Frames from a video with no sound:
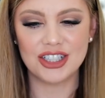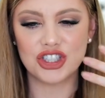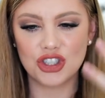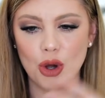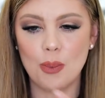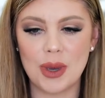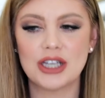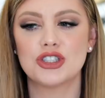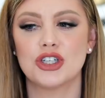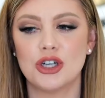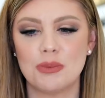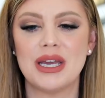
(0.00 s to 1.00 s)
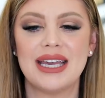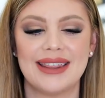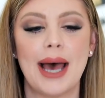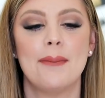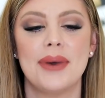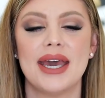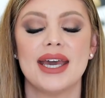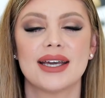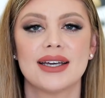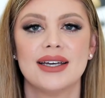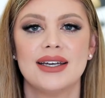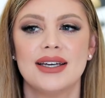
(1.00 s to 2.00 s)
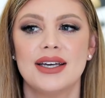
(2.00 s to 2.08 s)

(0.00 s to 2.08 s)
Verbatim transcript: just don't picture her being that big.